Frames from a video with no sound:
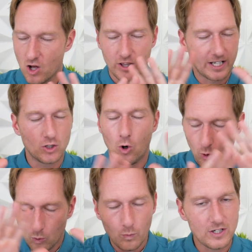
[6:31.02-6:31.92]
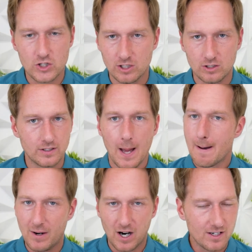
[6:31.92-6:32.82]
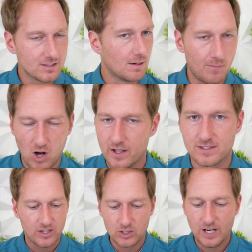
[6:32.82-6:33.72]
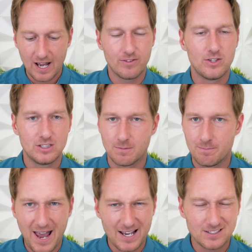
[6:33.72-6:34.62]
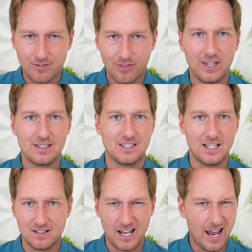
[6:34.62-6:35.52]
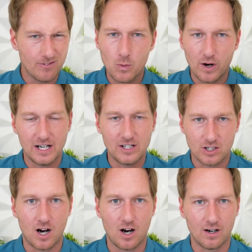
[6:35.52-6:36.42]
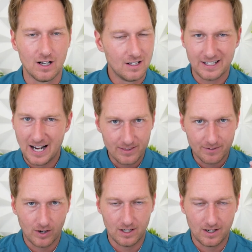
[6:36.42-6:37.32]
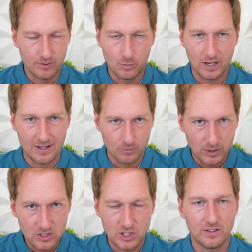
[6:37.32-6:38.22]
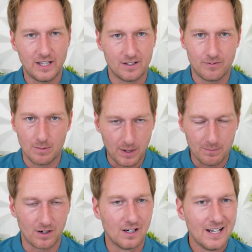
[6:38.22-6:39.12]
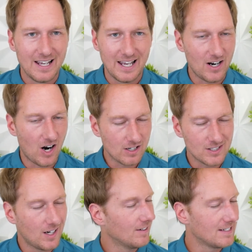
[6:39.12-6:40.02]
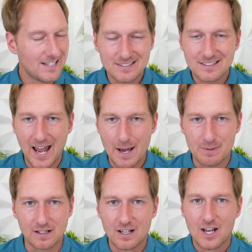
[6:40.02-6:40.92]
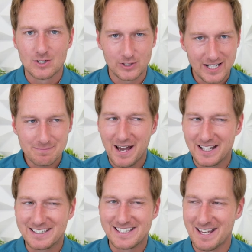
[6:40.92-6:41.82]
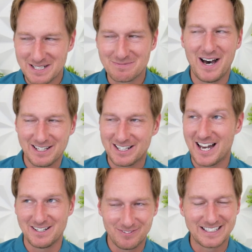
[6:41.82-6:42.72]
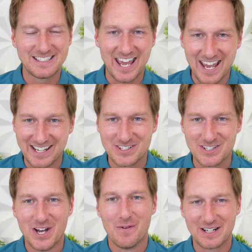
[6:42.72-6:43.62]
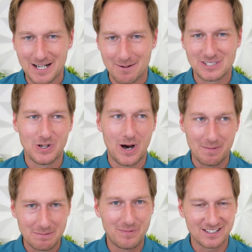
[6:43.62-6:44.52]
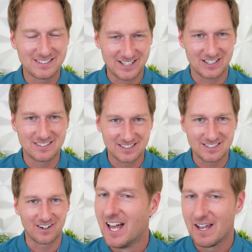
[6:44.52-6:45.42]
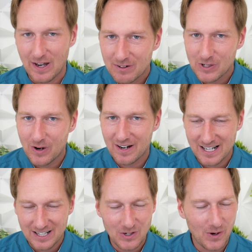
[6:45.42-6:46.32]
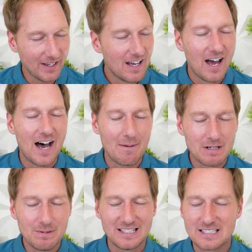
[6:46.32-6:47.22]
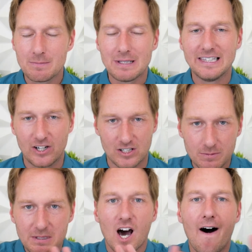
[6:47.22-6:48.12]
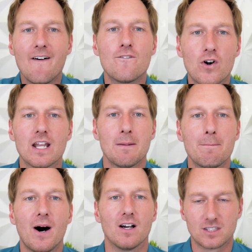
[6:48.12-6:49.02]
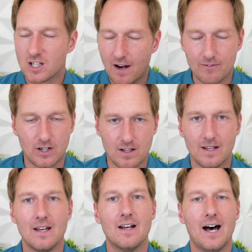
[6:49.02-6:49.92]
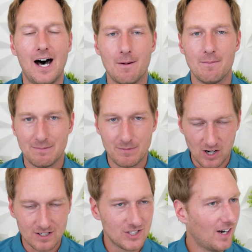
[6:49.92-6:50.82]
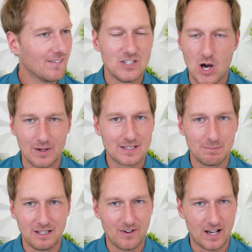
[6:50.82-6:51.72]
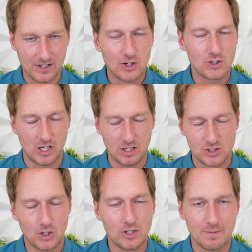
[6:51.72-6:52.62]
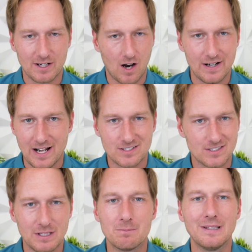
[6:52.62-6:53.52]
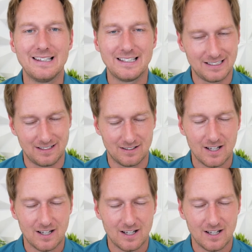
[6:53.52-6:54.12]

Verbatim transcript: like the whole windshield, bugs, moths. You'd have these massive things in everywhere in your car, like on the front of the on the windshield and the front bumper. In Arkansas, it doesn't happen. So that's my that's my kind of like gauge when it comes to how many bugs actually exist here. If I would go out in Illinois, I'm gonna be it's gonna be littered. It's gonna be covered in bugs, covered. Um, in Arkansas, no, it's completely fine. If I go show you, show you my car right now, it's gonna be completely clean